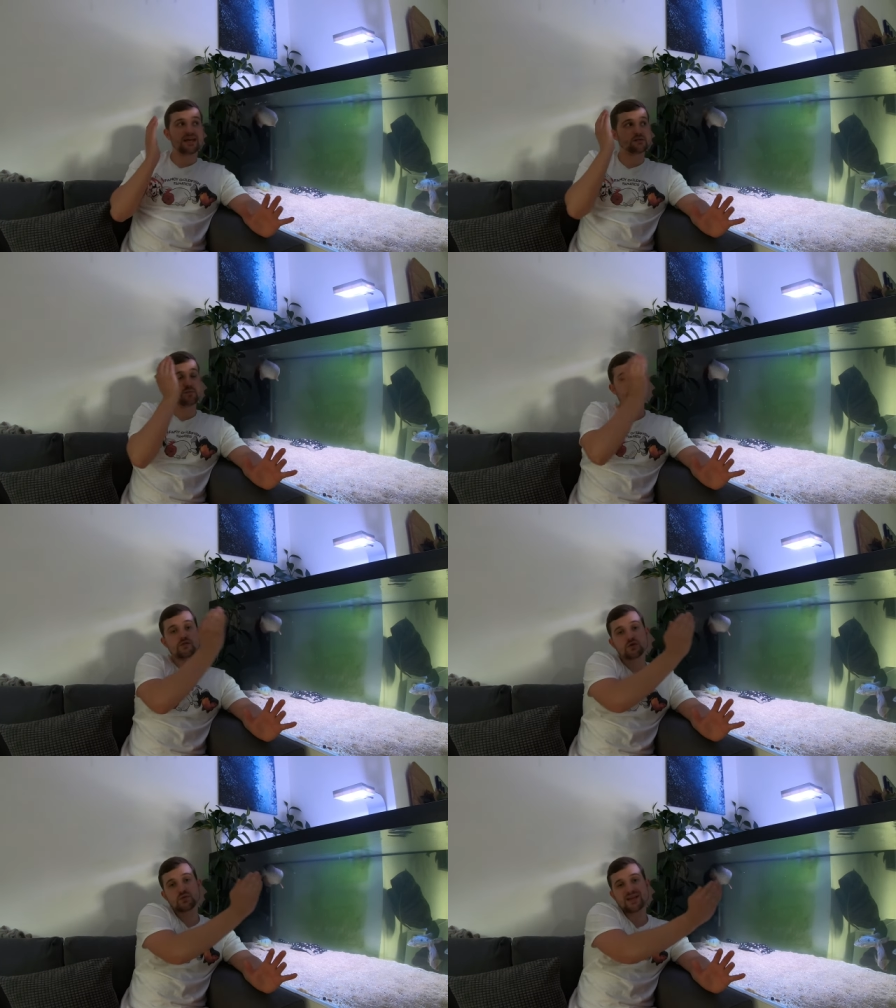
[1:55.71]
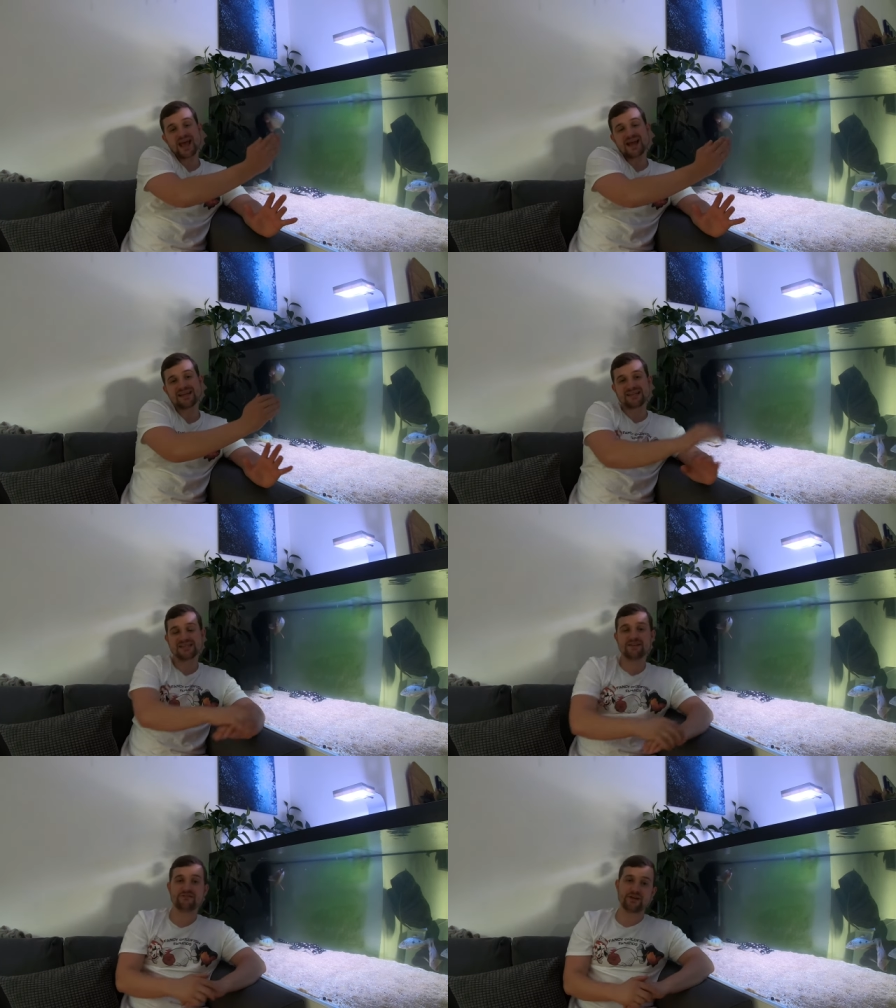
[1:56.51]
is move to an L E
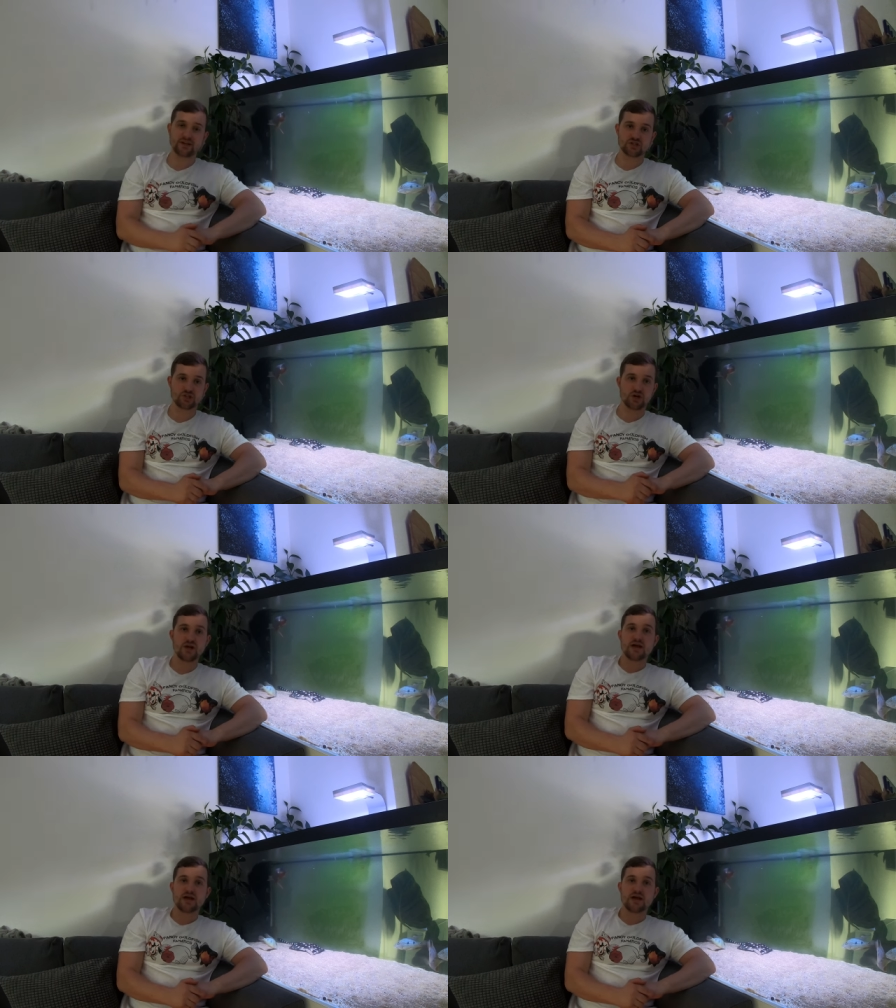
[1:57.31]
D fixture.